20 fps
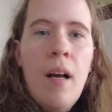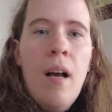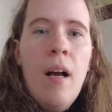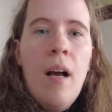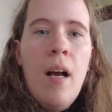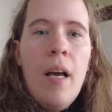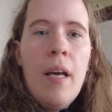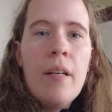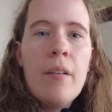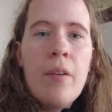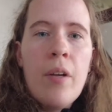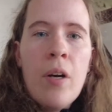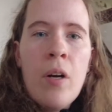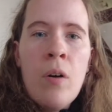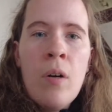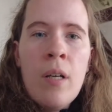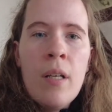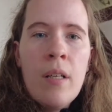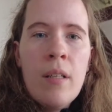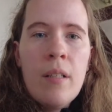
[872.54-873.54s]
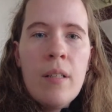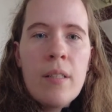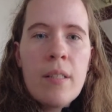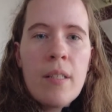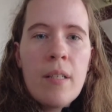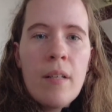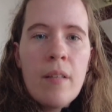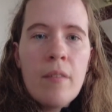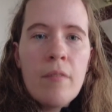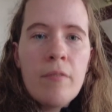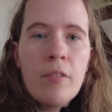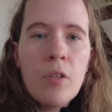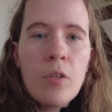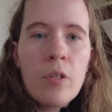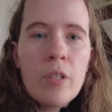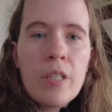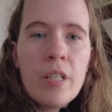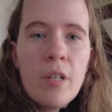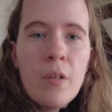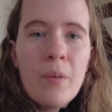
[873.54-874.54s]
I don't know. Let's sit on the
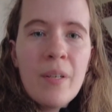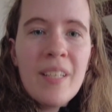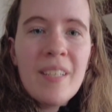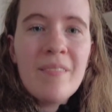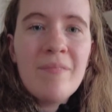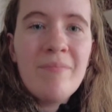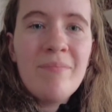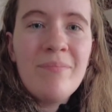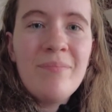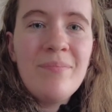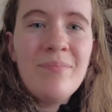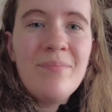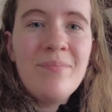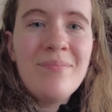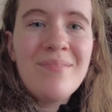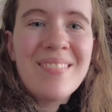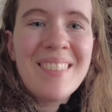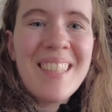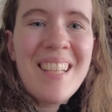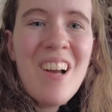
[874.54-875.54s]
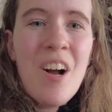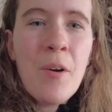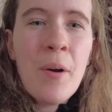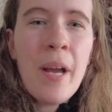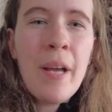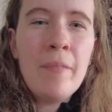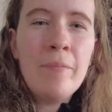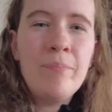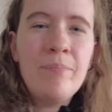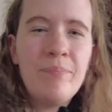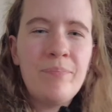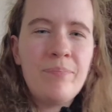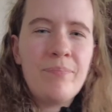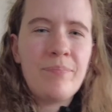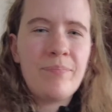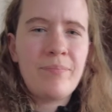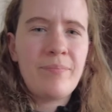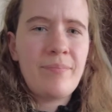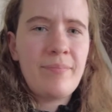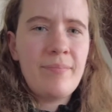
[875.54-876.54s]
floor, shall we? Okay.
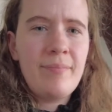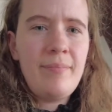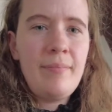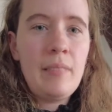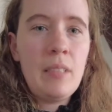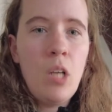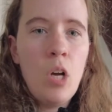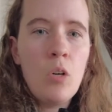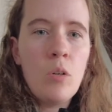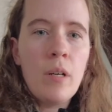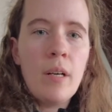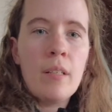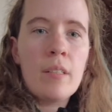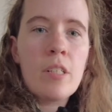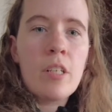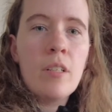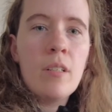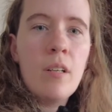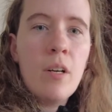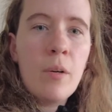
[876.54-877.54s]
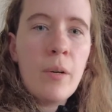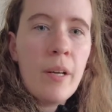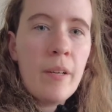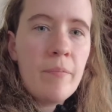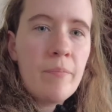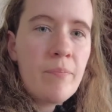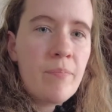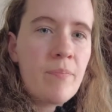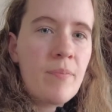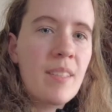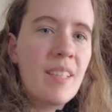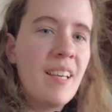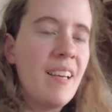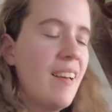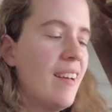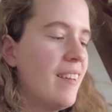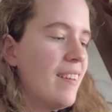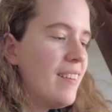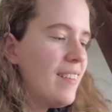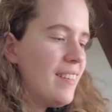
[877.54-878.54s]
Oh gosh. Okay.
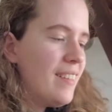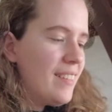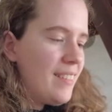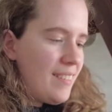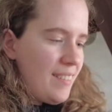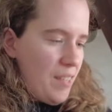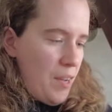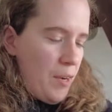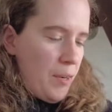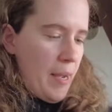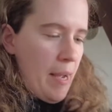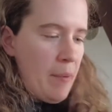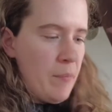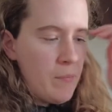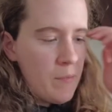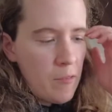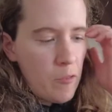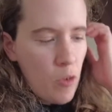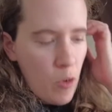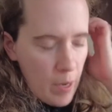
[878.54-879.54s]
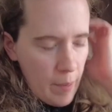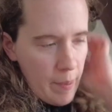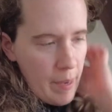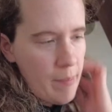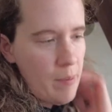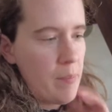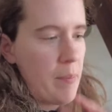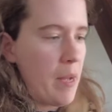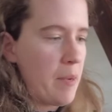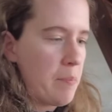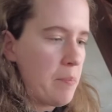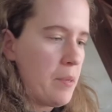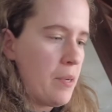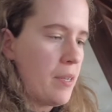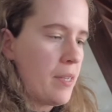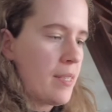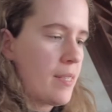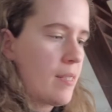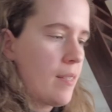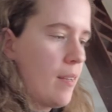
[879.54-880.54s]
Okay, 4 paperback
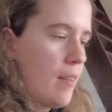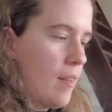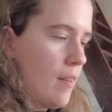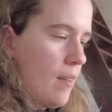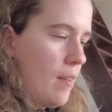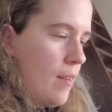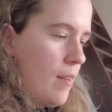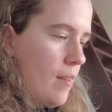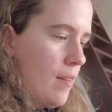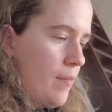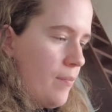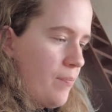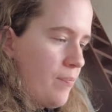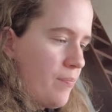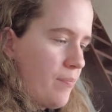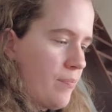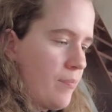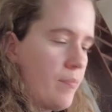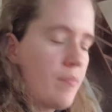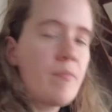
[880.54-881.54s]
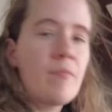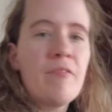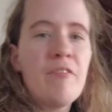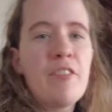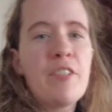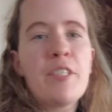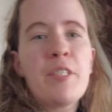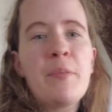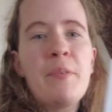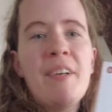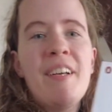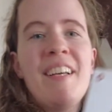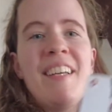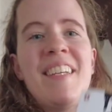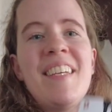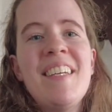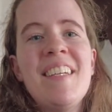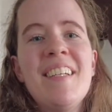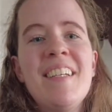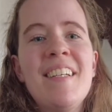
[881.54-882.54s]
books. First one
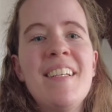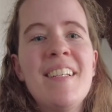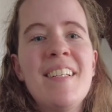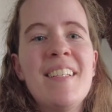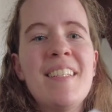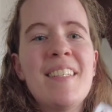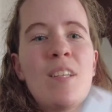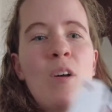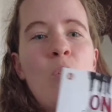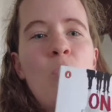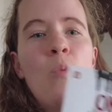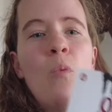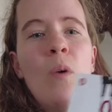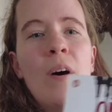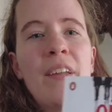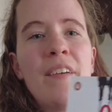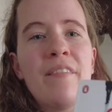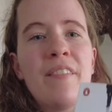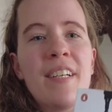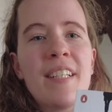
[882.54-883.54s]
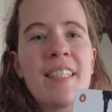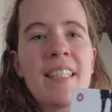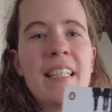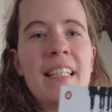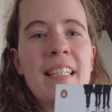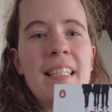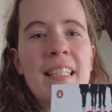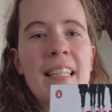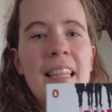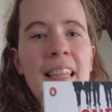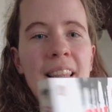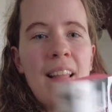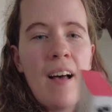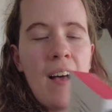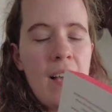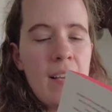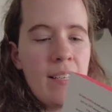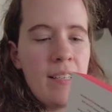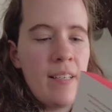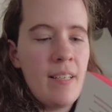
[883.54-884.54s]
is One of Us is
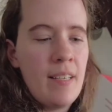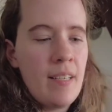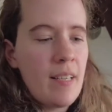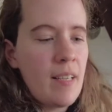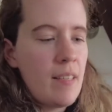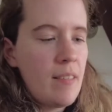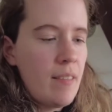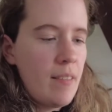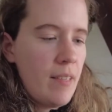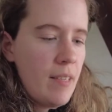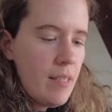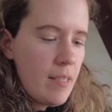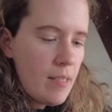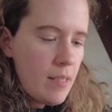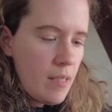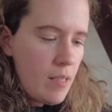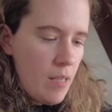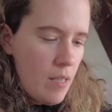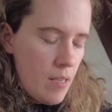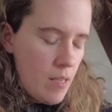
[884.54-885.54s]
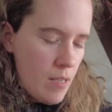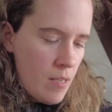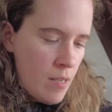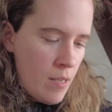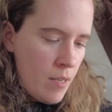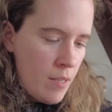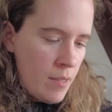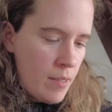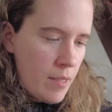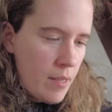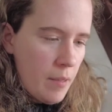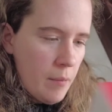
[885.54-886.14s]
Lying. This is